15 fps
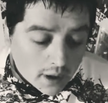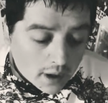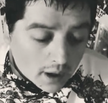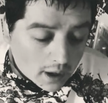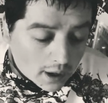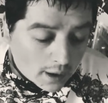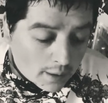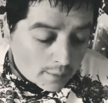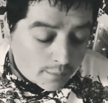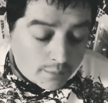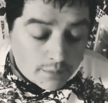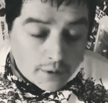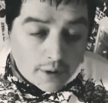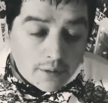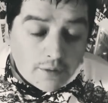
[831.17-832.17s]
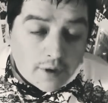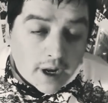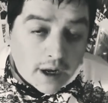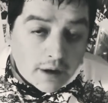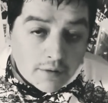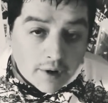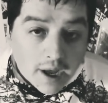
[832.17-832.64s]
Don't drink
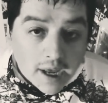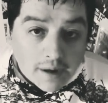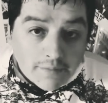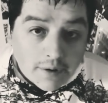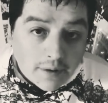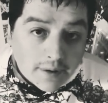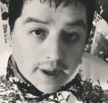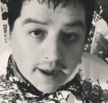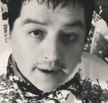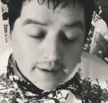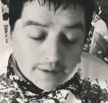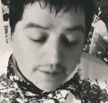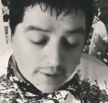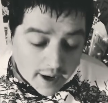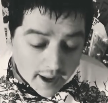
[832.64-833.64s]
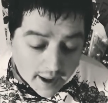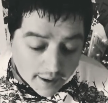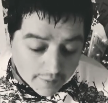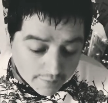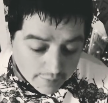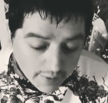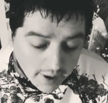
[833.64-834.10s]
and drive, don't text and
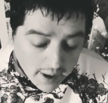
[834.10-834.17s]
drive.